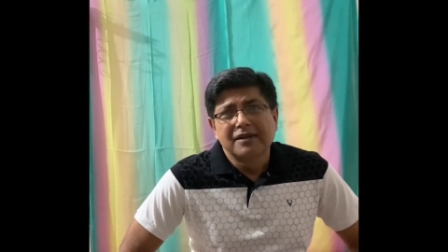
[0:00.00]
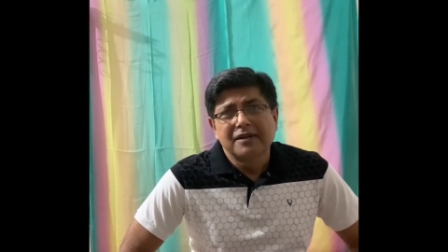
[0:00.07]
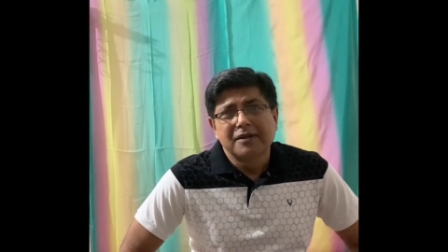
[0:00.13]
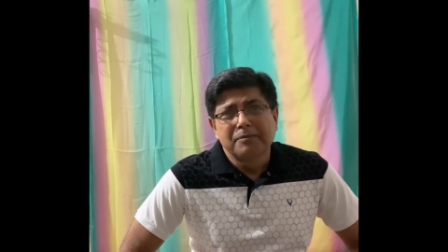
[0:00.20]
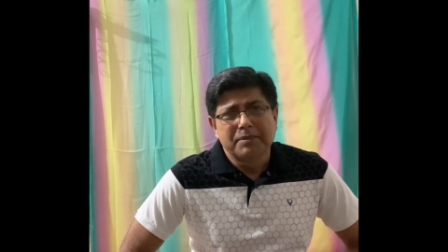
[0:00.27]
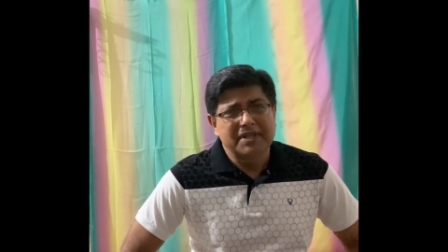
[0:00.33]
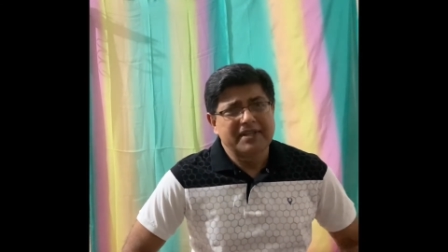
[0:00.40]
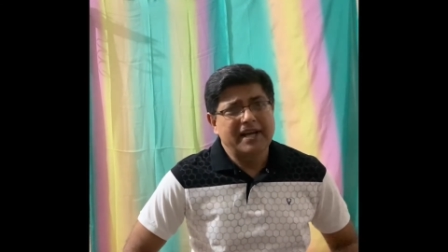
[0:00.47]

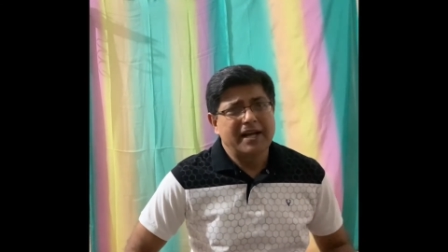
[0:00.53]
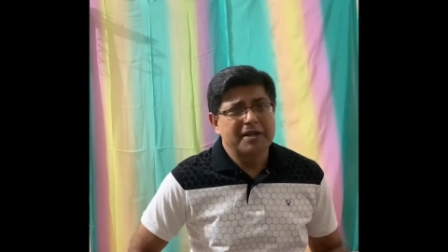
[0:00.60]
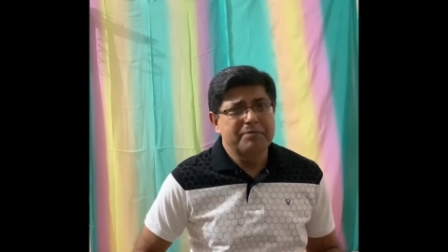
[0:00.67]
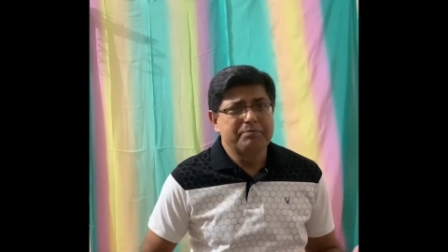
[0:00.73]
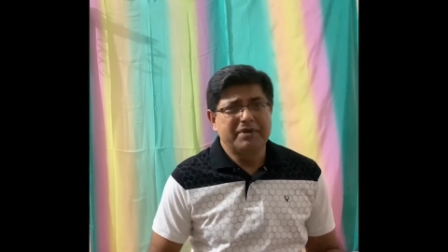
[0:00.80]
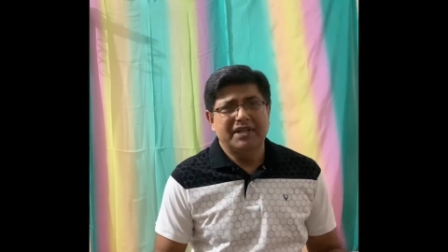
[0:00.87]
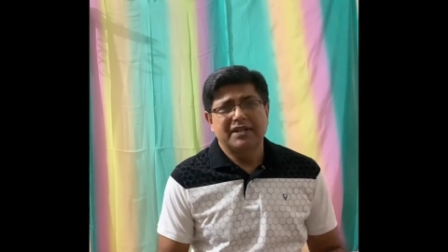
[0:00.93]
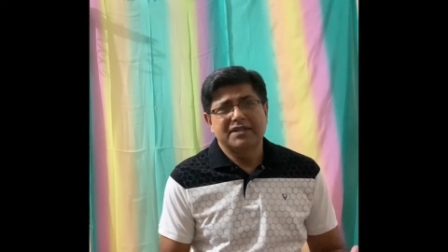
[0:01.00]
But then
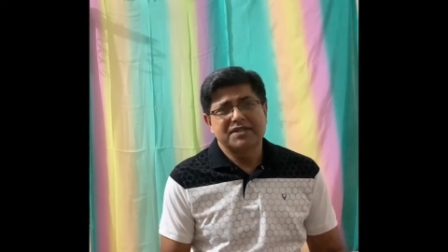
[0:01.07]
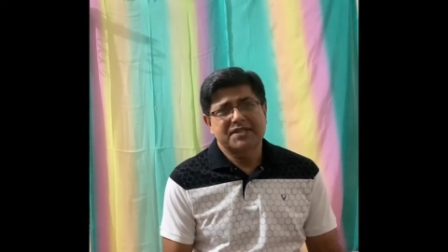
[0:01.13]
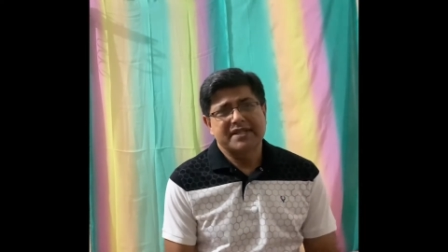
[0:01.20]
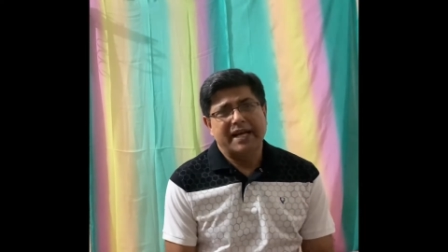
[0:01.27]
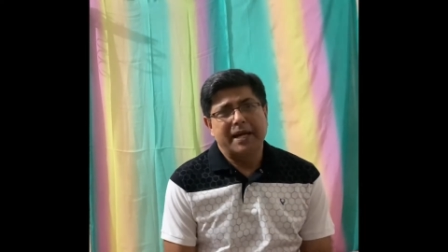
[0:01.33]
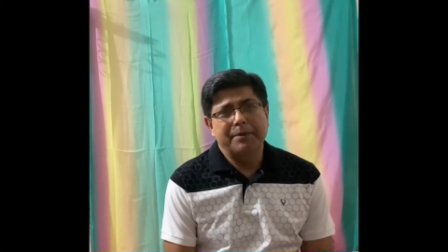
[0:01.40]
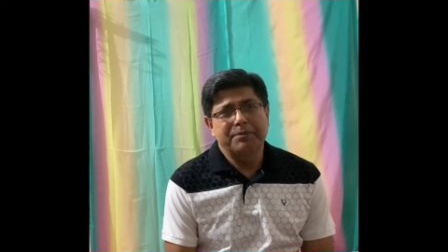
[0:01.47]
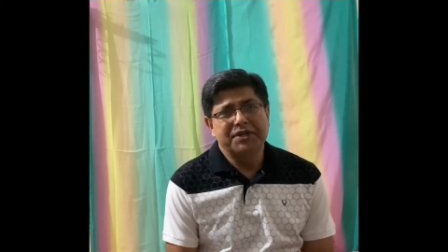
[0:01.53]
Bill and
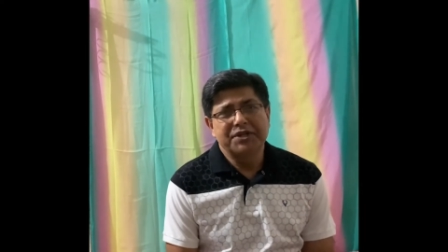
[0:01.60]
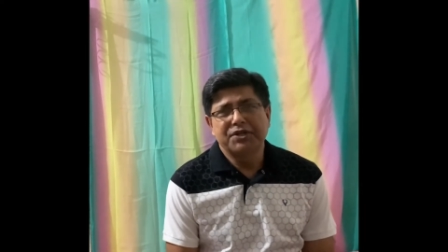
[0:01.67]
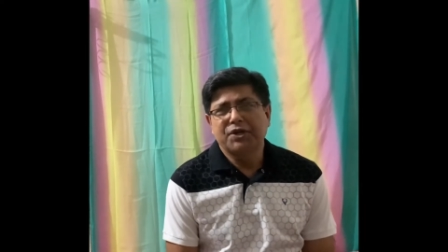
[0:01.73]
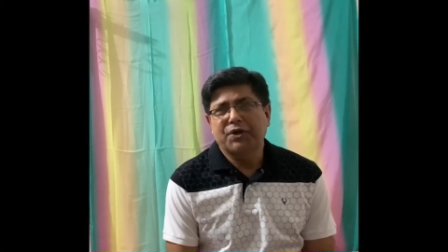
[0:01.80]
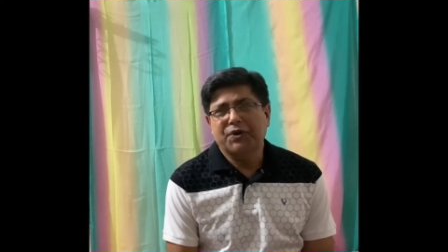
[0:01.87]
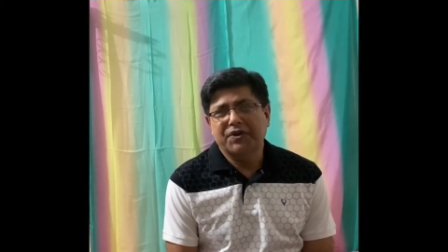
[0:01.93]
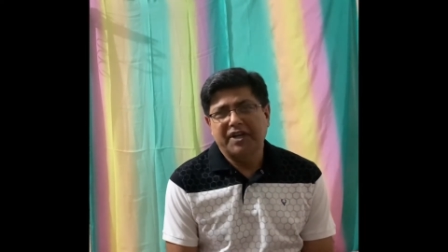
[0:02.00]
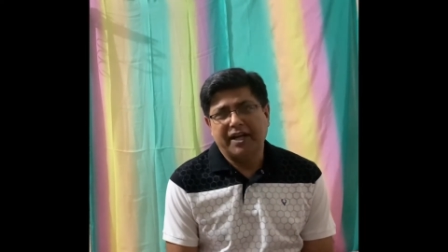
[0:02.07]
Sam did
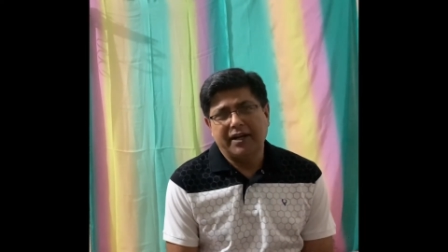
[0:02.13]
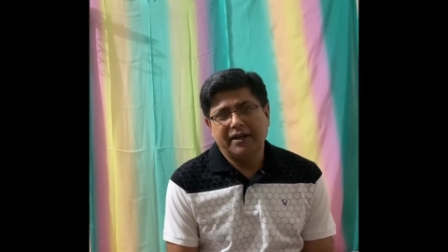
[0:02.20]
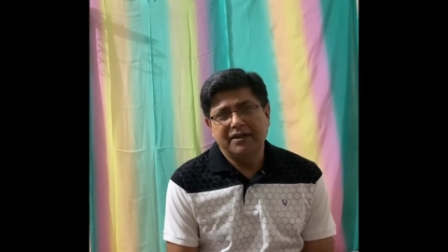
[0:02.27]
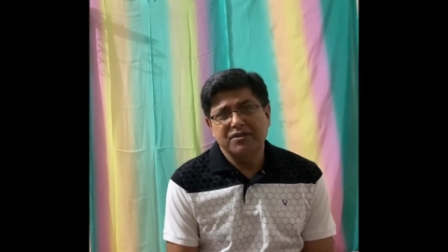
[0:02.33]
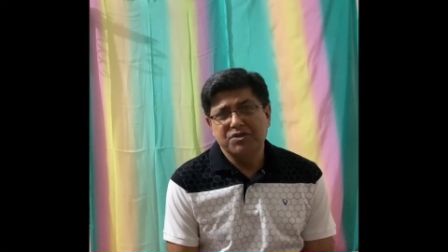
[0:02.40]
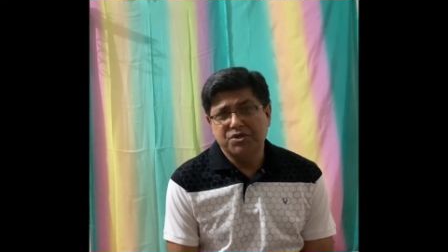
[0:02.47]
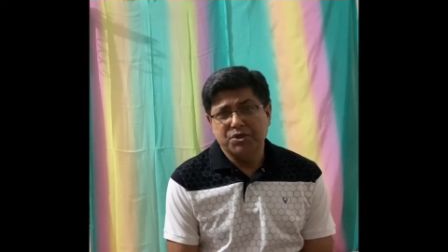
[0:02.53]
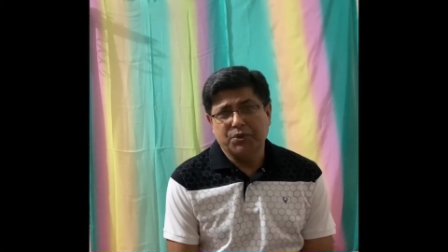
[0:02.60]
not take
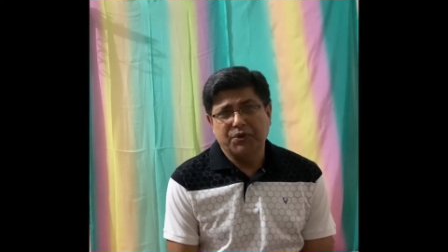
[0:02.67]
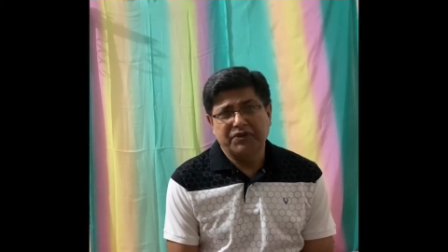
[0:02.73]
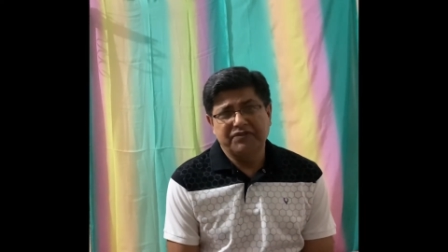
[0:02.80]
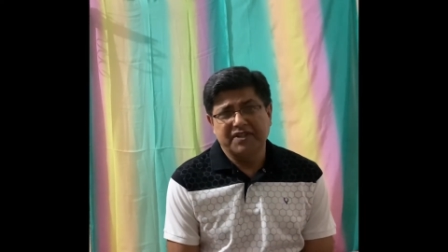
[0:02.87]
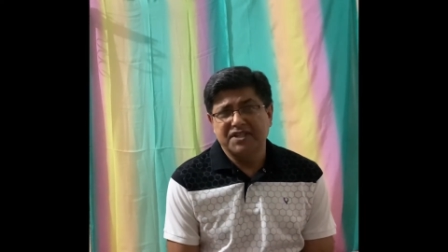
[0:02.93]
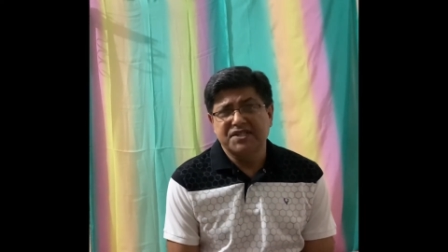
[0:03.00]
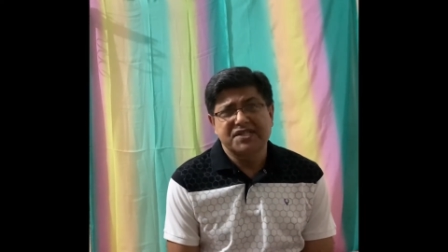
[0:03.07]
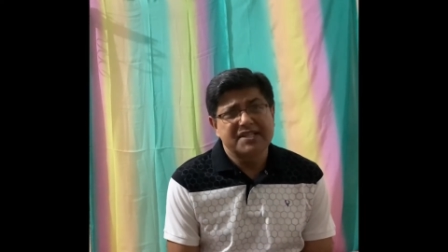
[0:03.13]
Johnny
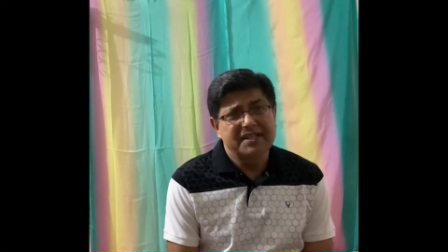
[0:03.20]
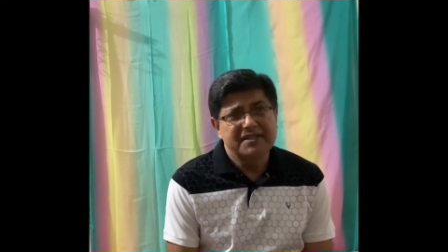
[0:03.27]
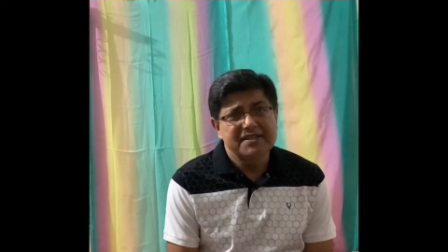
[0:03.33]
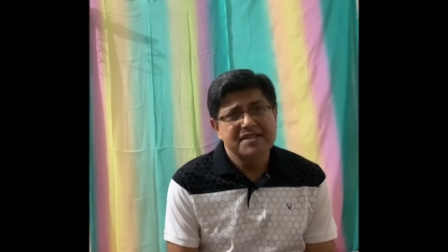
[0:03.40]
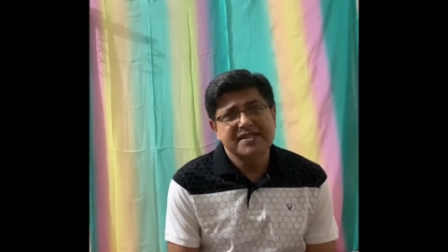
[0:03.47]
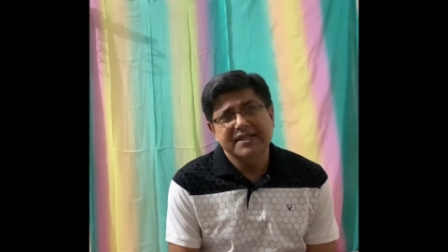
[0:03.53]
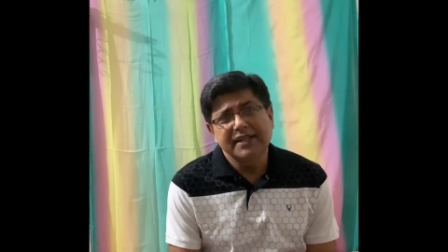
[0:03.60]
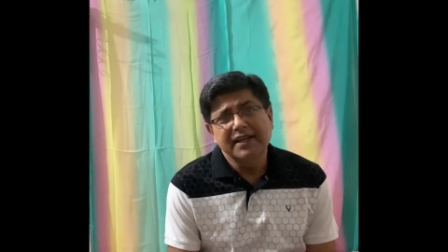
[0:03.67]
very
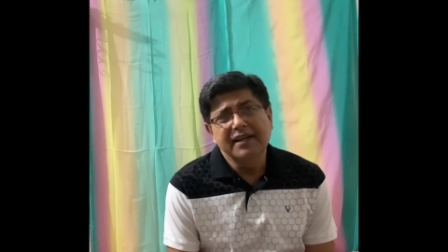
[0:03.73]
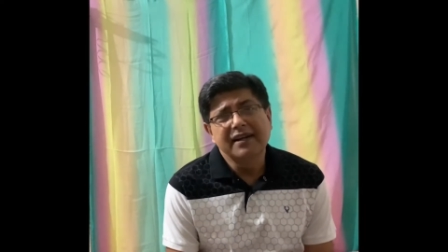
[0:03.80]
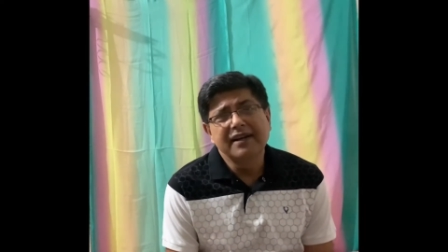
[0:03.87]
seriously.